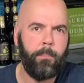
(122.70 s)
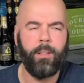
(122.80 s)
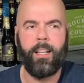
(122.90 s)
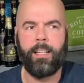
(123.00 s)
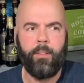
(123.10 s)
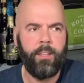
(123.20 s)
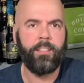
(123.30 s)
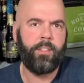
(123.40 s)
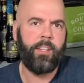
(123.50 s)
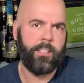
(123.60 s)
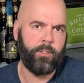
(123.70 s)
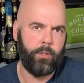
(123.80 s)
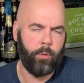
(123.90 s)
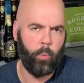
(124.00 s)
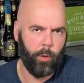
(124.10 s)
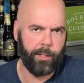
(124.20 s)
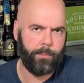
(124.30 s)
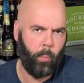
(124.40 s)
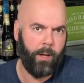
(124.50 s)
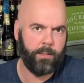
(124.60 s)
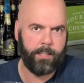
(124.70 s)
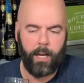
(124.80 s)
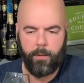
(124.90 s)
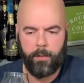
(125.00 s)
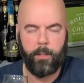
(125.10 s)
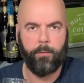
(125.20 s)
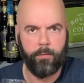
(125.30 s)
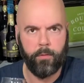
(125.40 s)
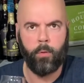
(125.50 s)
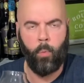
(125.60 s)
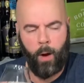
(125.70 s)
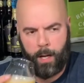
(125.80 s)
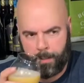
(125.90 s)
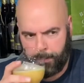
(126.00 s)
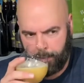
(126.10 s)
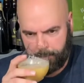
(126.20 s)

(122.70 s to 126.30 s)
but like these things do work well together, you know, fruit, wine.